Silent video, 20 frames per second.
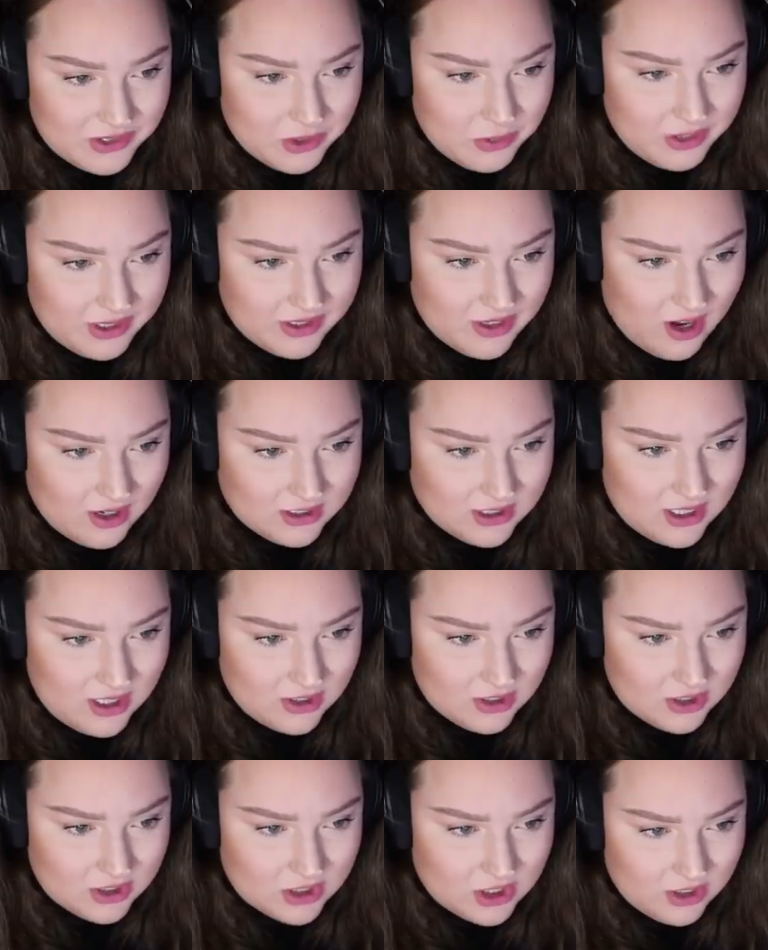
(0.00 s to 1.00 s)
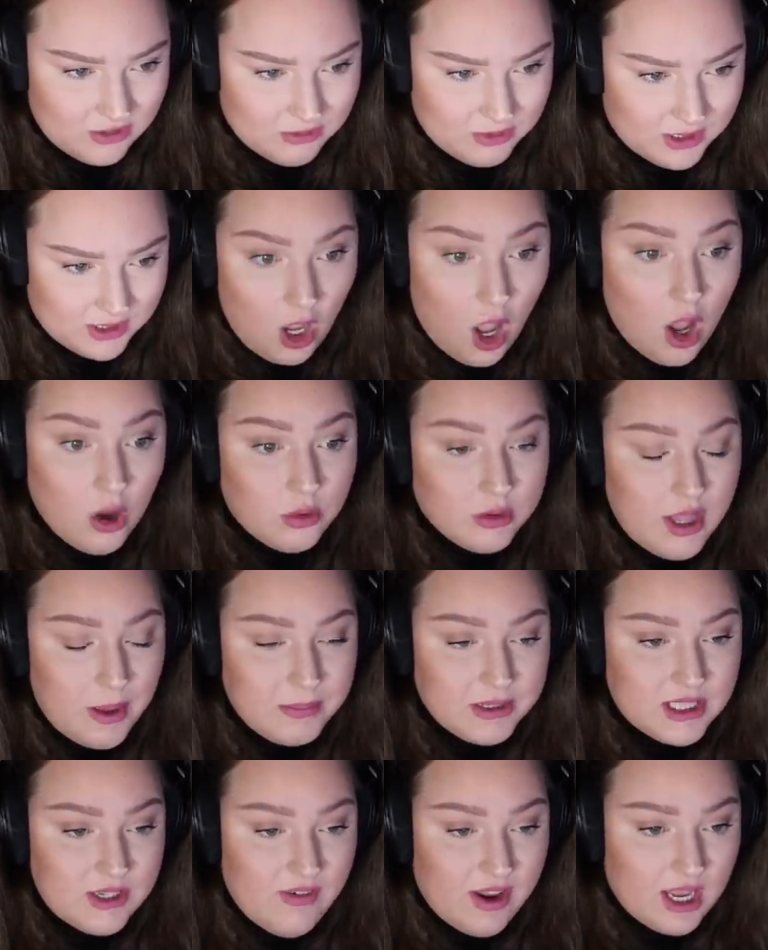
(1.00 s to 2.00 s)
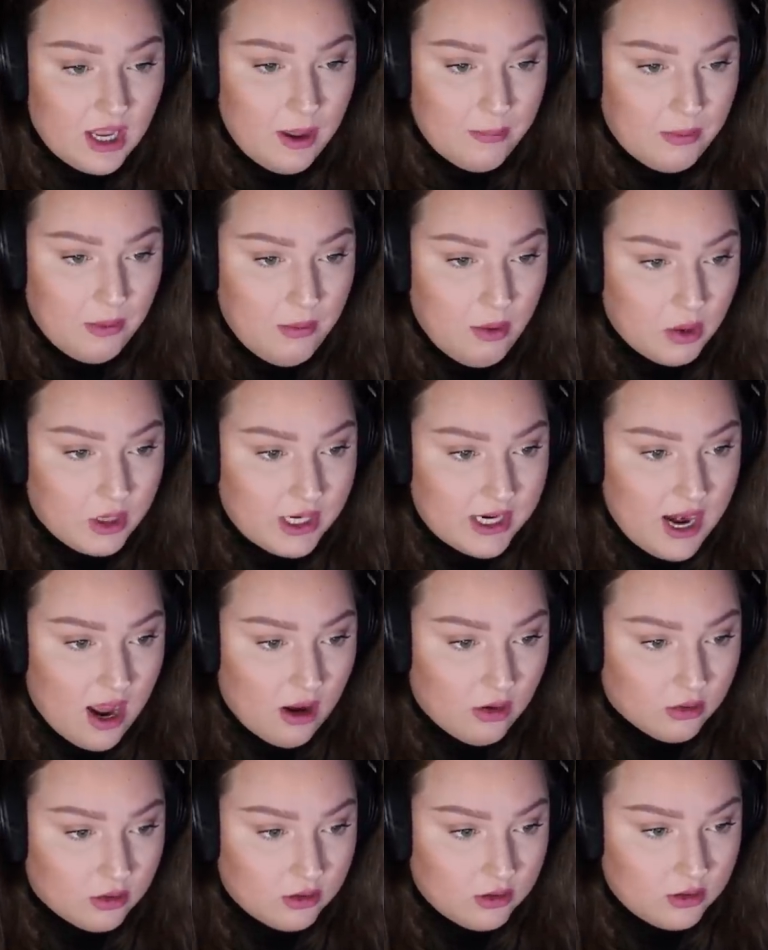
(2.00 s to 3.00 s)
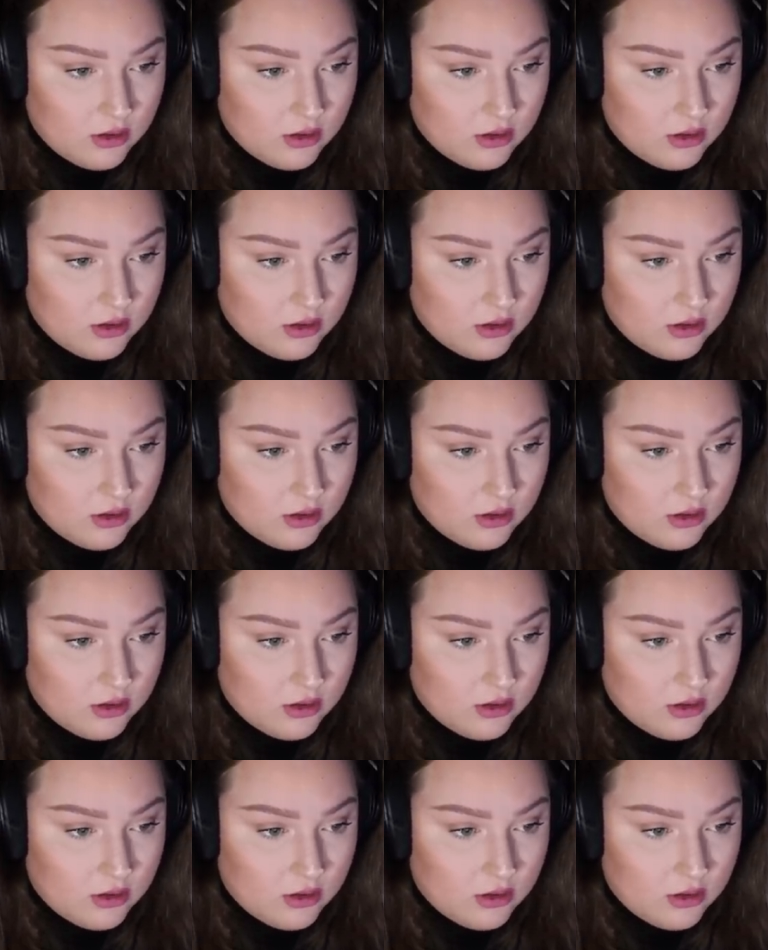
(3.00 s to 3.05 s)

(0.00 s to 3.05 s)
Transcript: we unlocked another achievement. Oh, let me see if I can get promoted now.